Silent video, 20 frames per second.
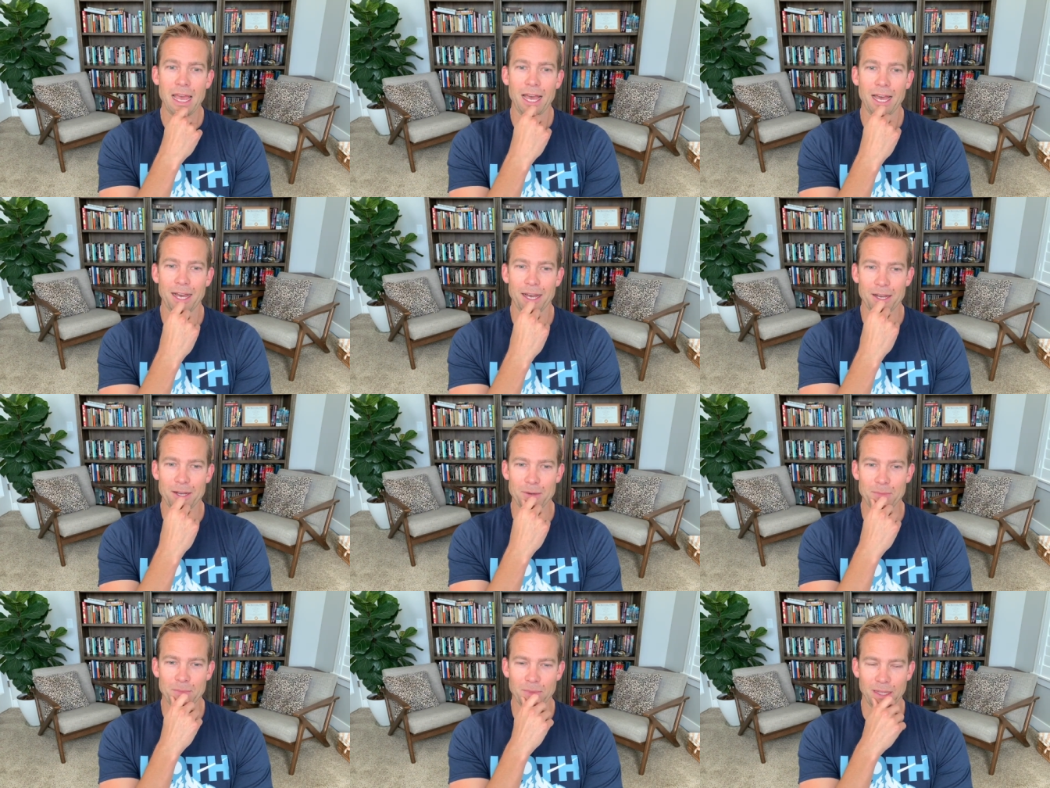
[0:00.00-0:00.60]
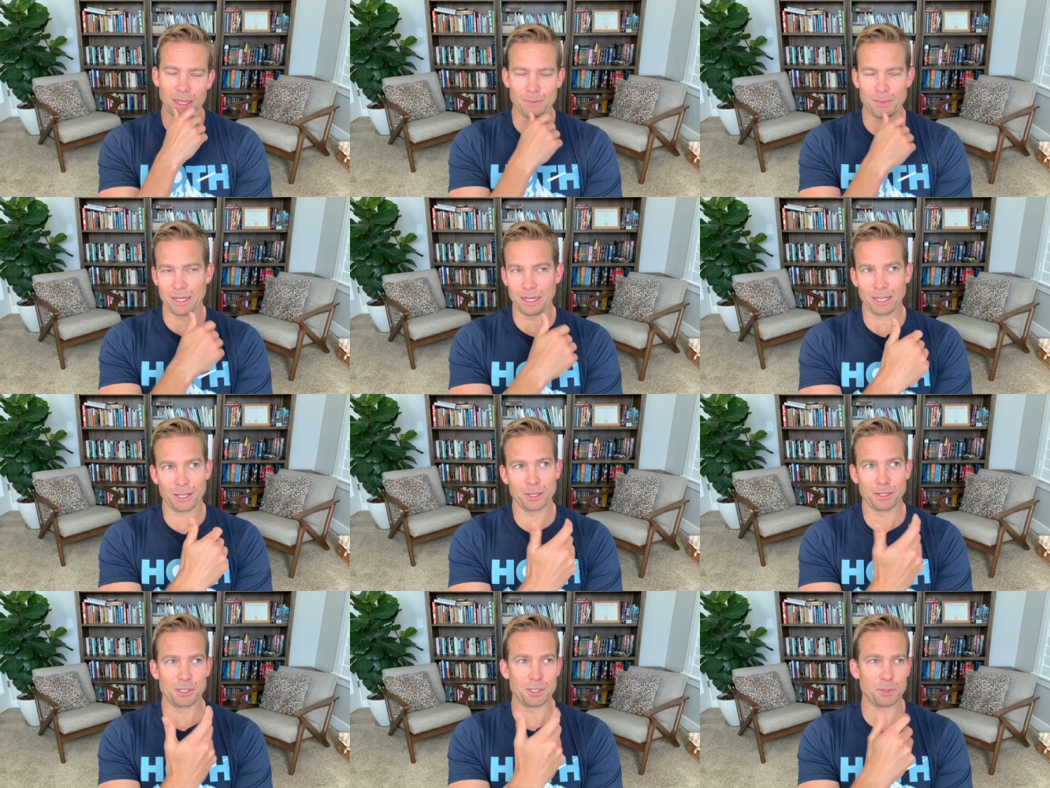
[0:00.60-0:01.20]
I mean, it
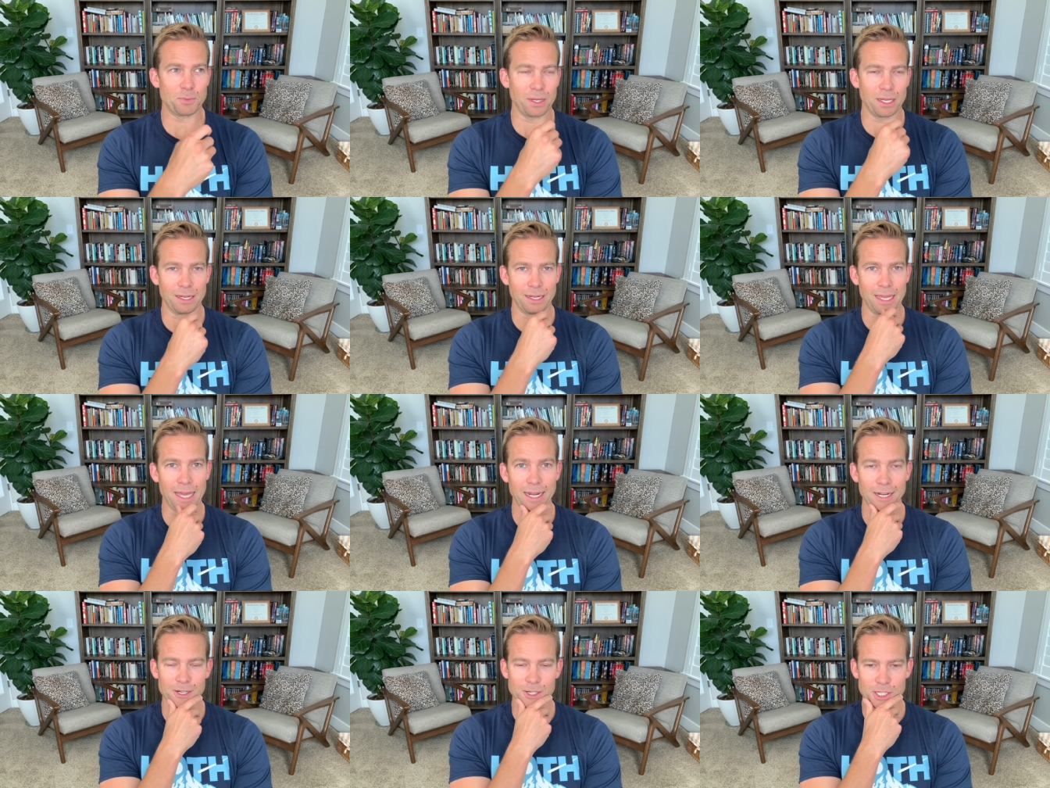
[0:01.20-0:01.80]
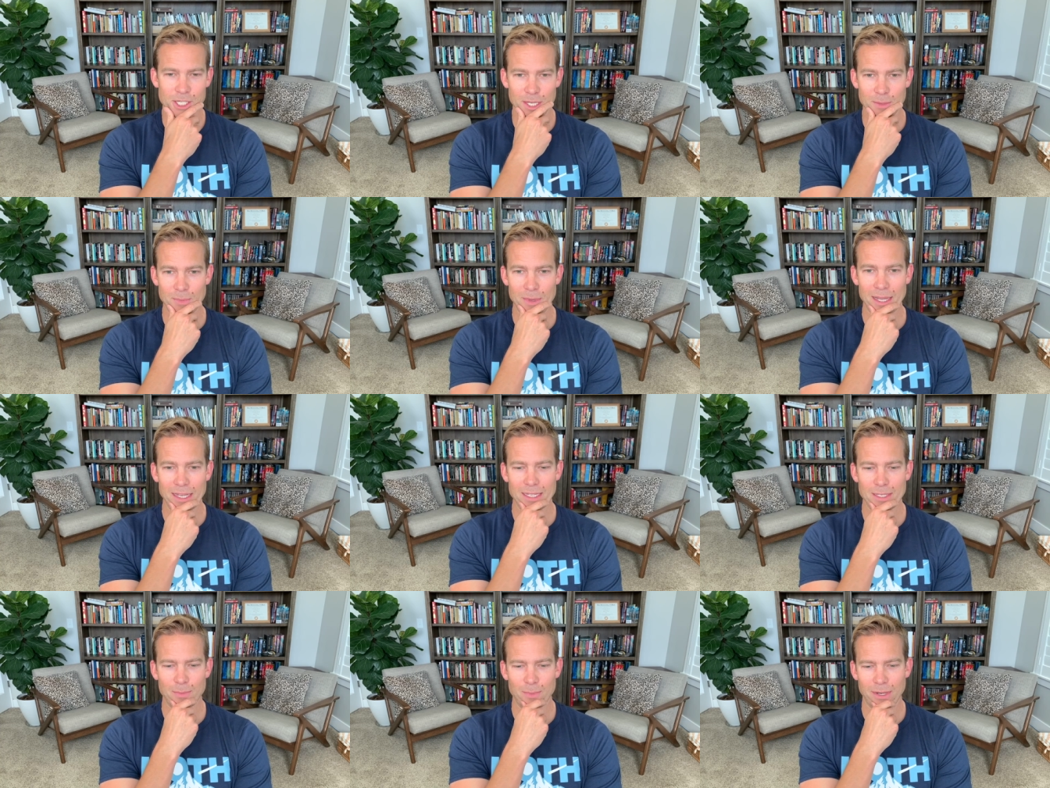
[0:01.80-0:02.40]
could just be an energy
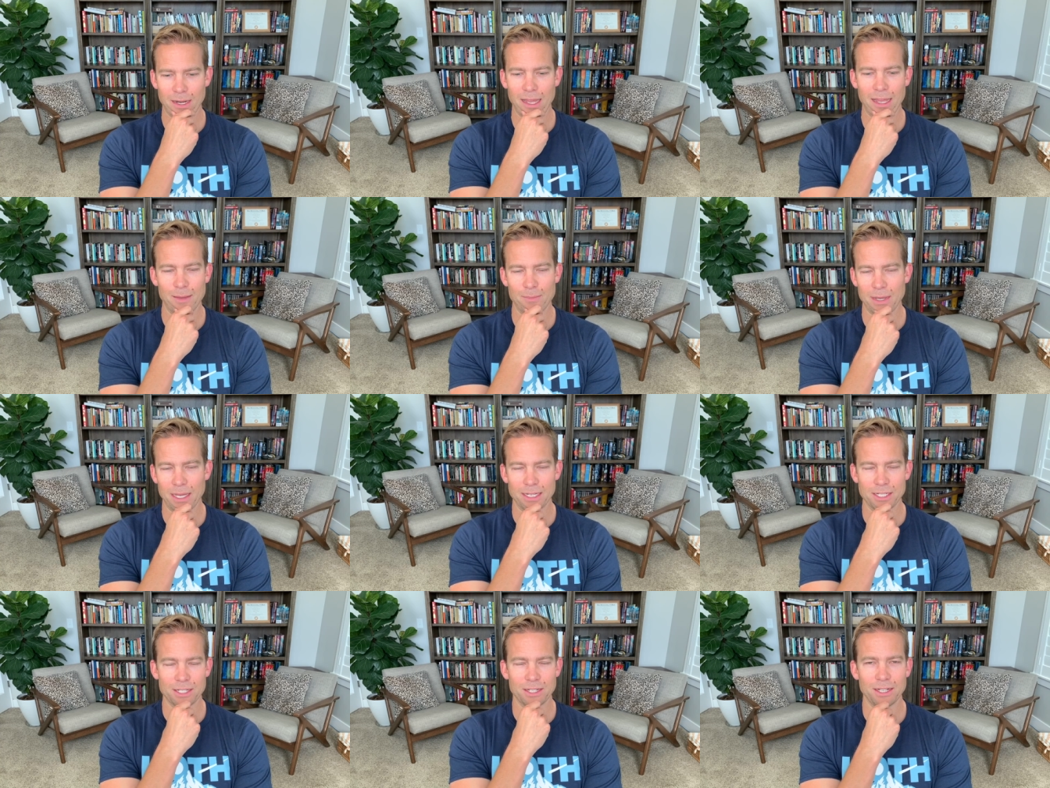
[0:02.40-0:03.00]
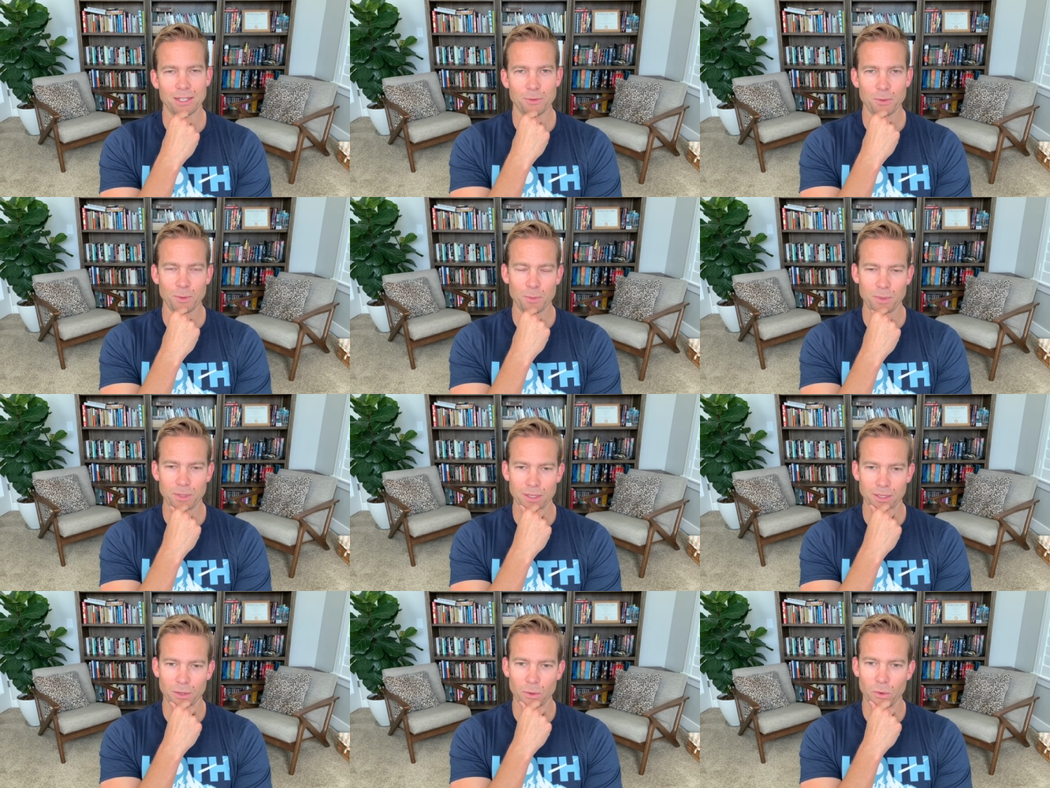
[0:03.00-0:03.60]
mess, but I imagine it would
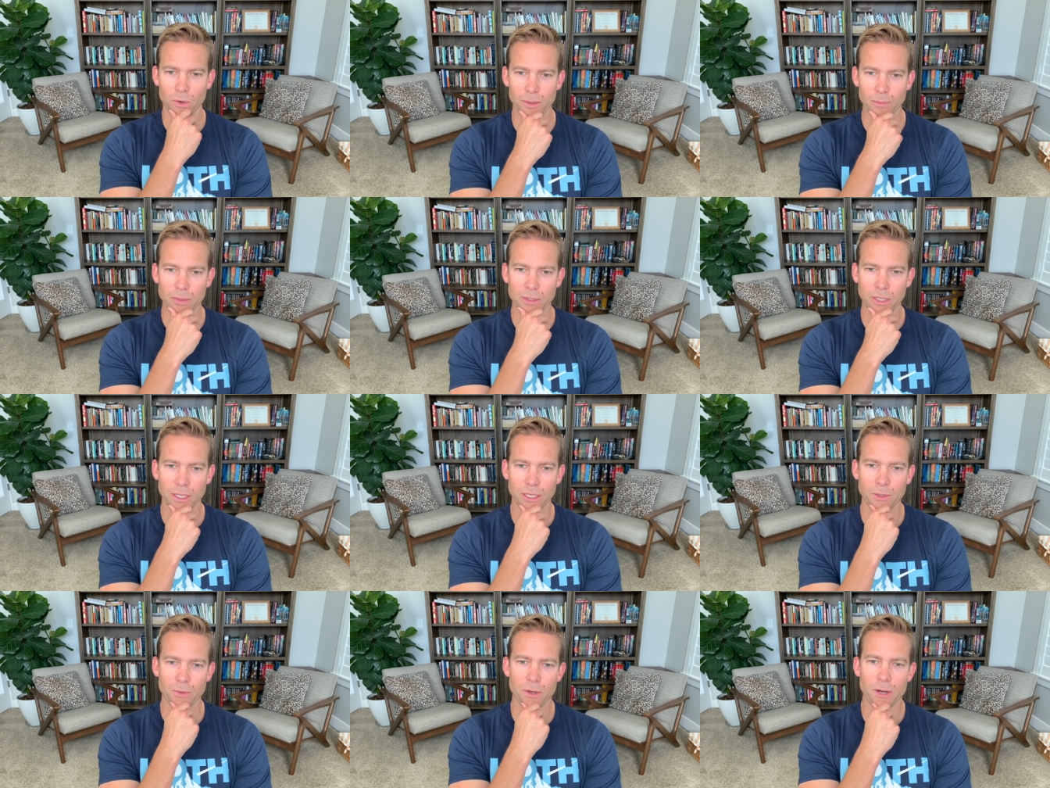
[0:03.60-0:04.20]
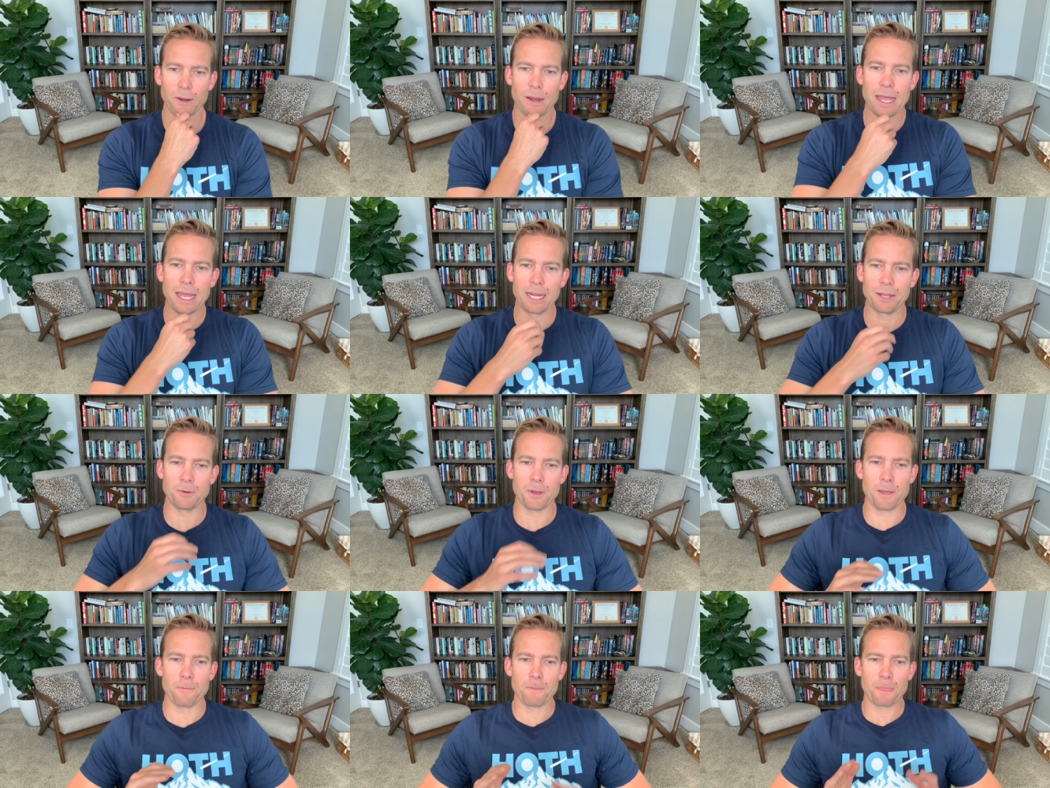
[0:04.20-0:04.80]
be a gory, bloody one.
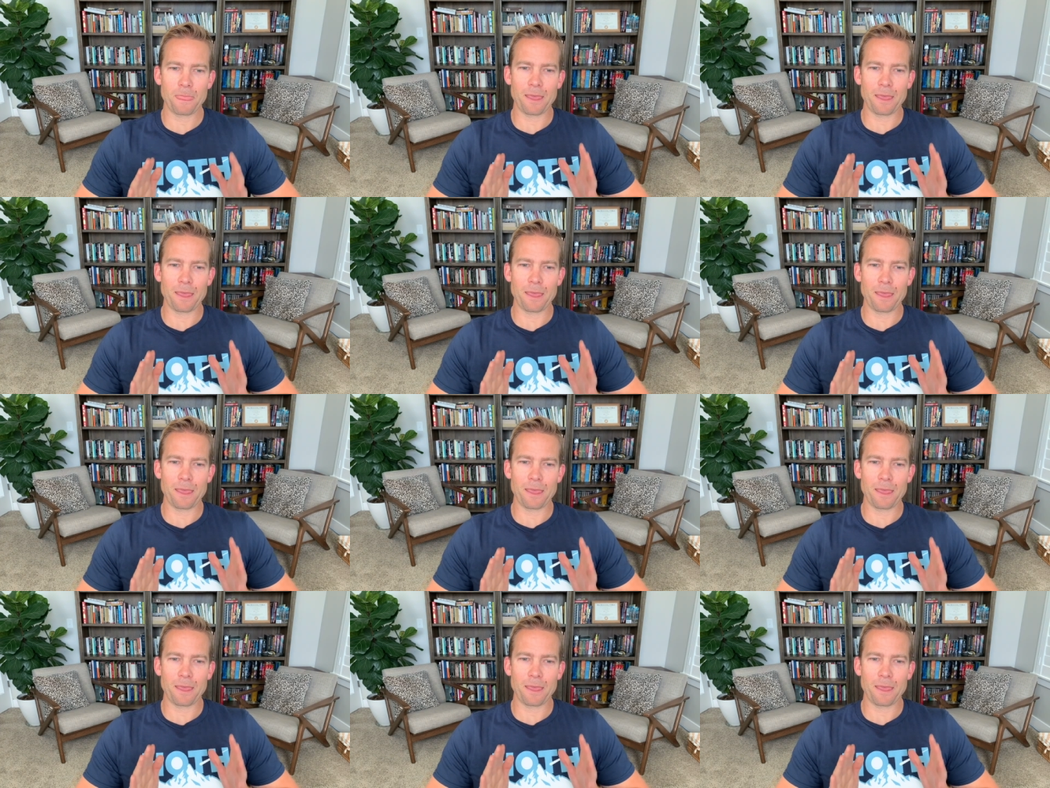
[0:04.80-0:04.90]
Anyway,